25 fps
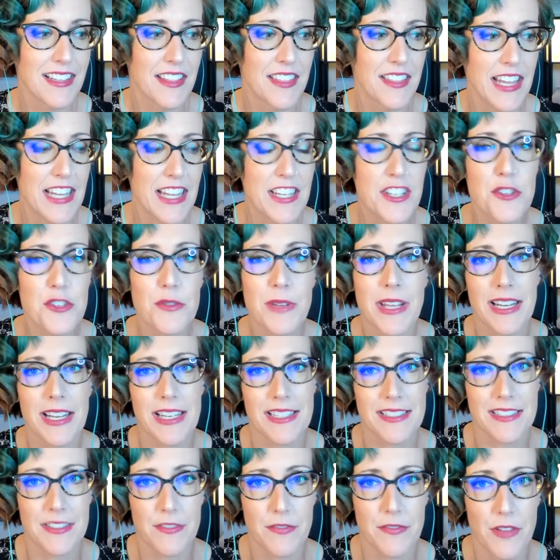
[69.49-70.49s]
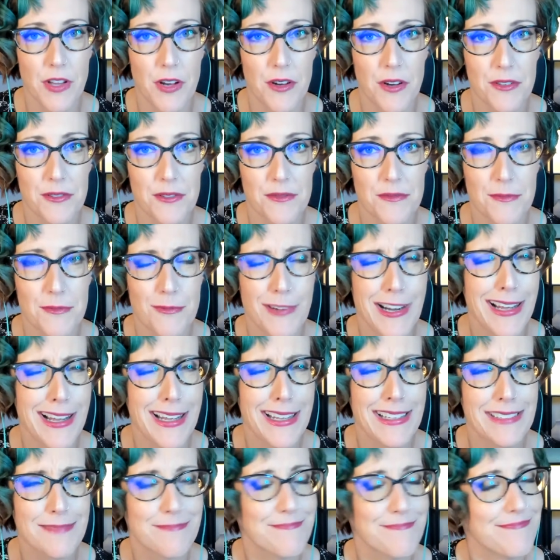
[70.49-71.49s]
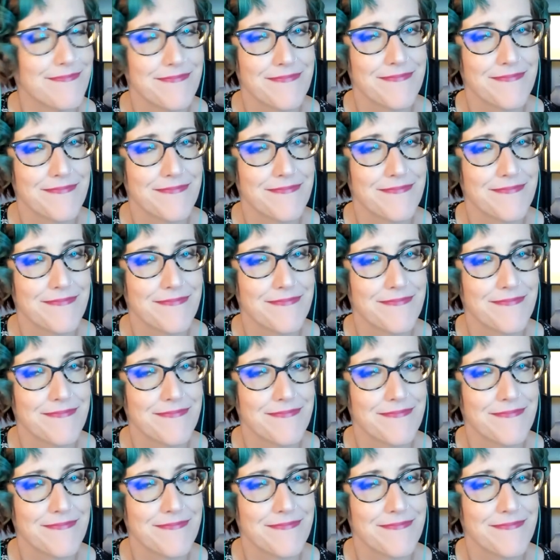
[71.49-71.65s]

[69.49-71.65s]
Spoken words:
then you get into flow, right?